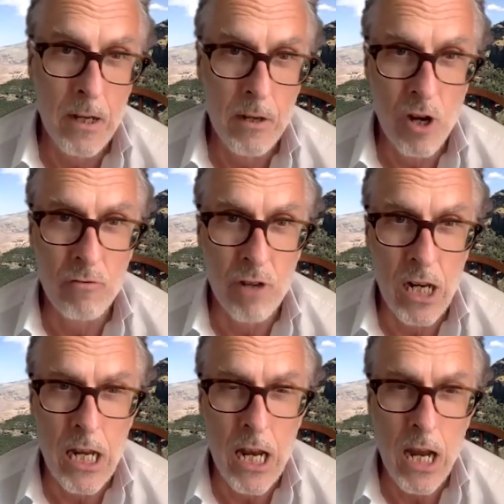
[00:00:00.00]

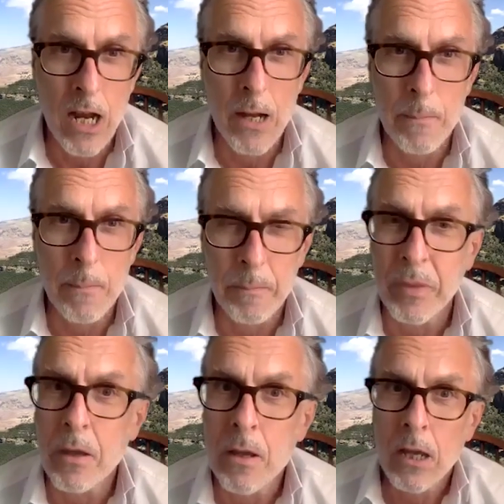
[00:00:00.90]
generally. Mm-hmm.
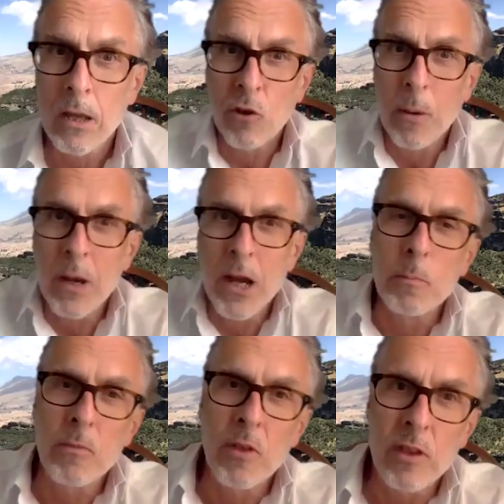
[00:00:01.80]
So I hope
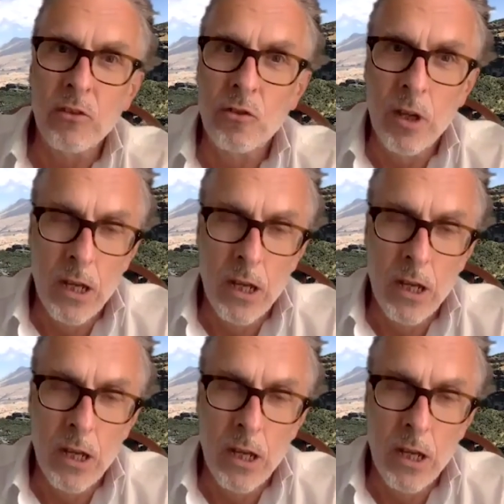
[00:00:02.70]
that this